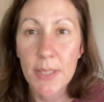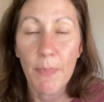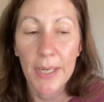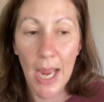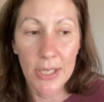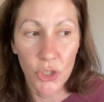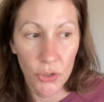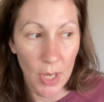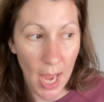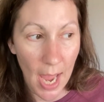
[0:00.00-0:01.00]
but I
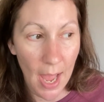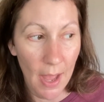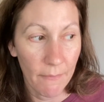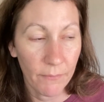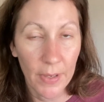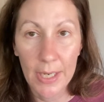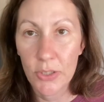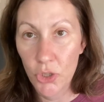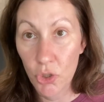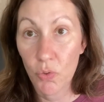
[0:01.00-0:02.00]
have
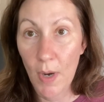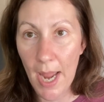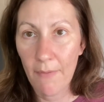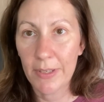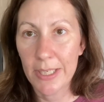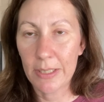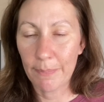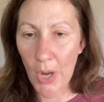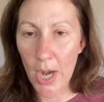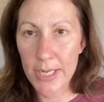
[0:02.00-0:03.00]
and do have it in
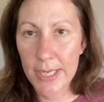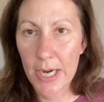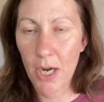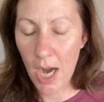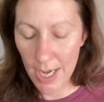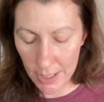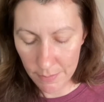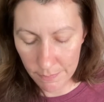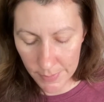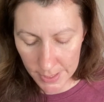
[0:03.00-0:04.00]
body care
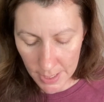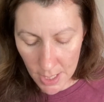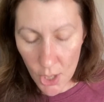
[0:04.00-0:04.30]
items.